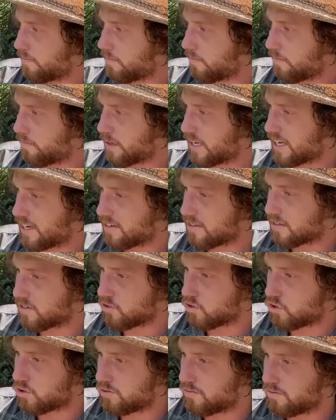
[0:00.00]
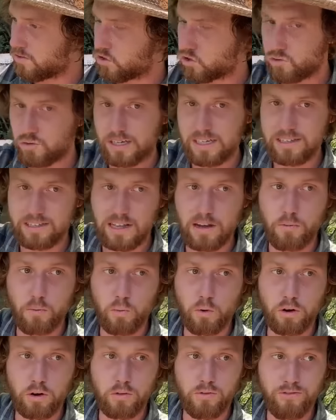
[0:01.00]
because there's trees that
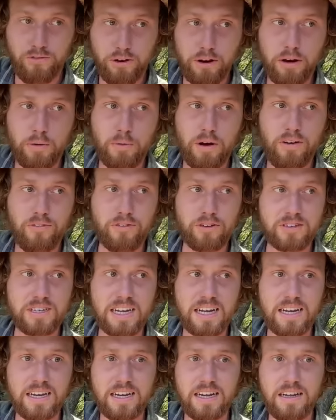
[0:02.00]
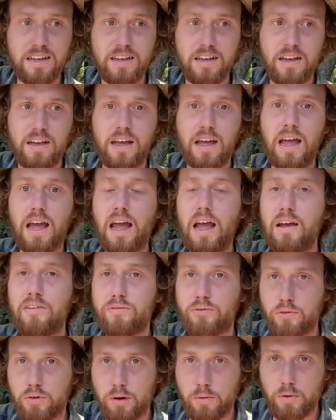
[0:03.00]
work very well for tanning
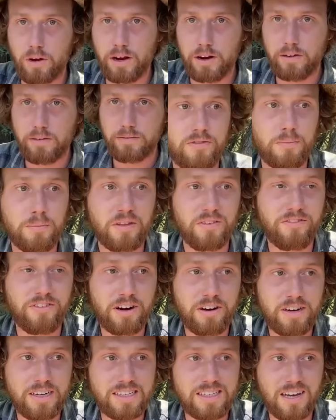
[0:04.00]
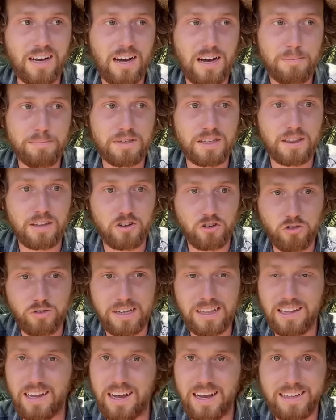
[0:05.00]
everywhere. From the very tops of the tree
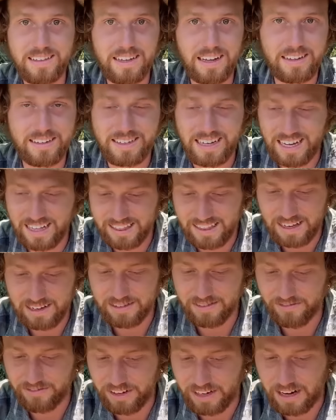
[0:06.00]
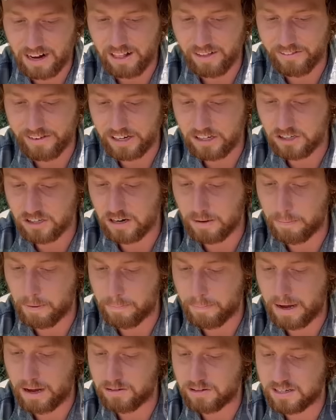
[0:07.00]
lines at 10,000 feet elevation up a
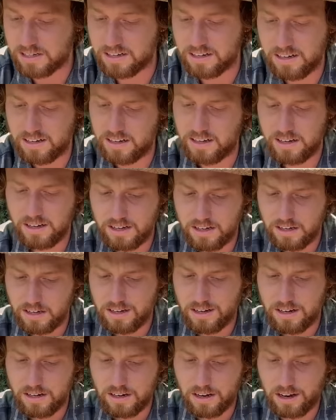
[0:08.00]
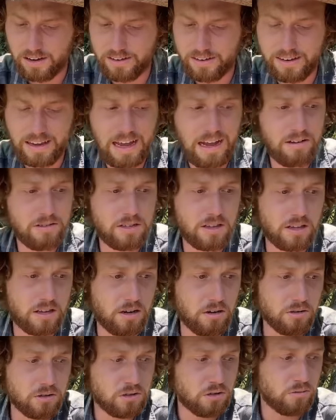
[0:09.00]
mountain, down to the
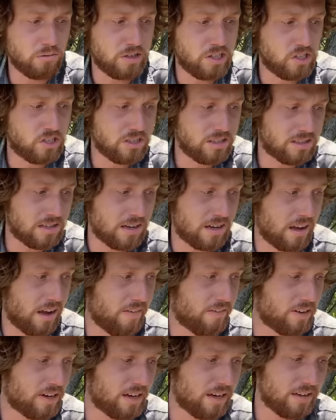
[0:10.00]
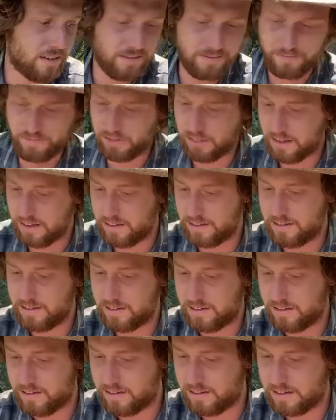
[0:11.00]
coastal regions and even in
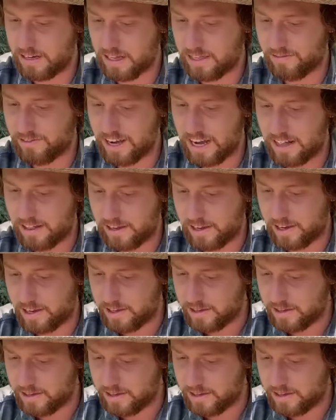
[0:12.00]
Death Valley,